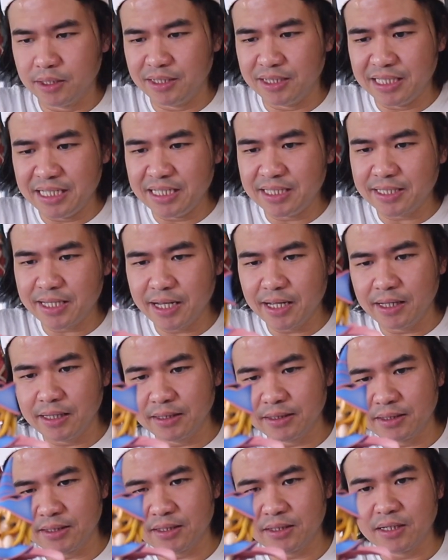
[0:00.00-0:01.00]

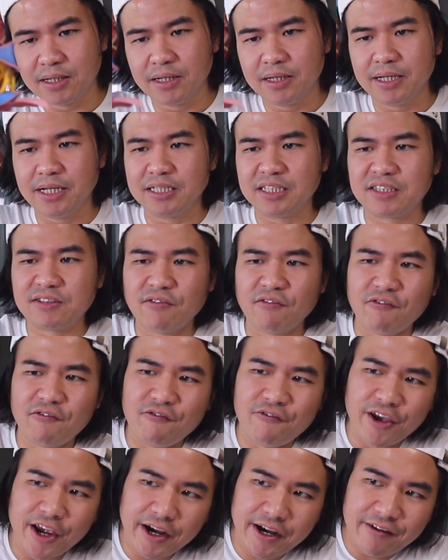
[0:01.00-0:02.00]
details is
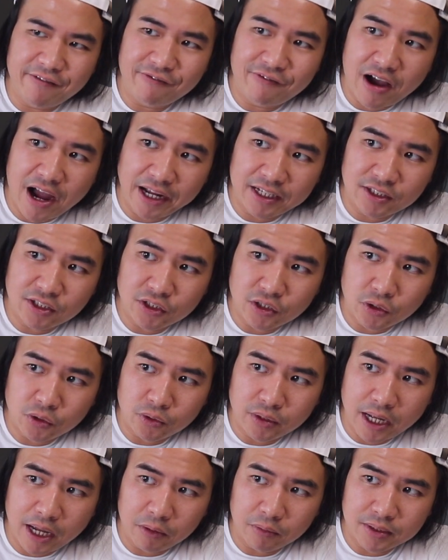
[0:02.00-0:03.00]
very
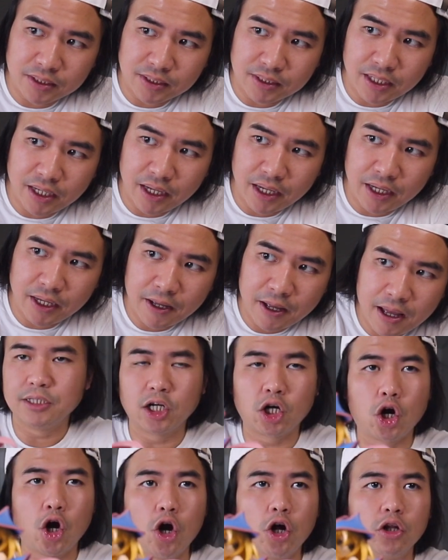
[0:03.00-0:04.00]
fine-tuned, I would say.
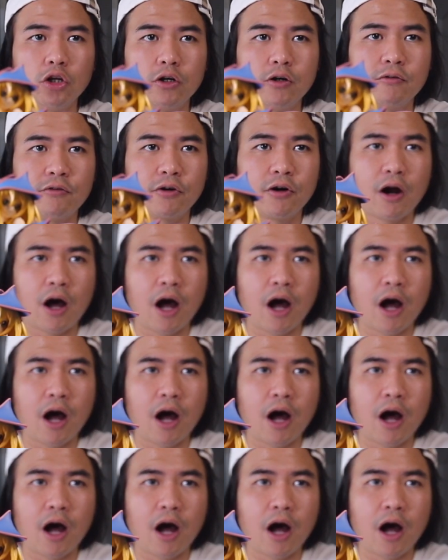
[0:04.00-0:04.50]
The color of her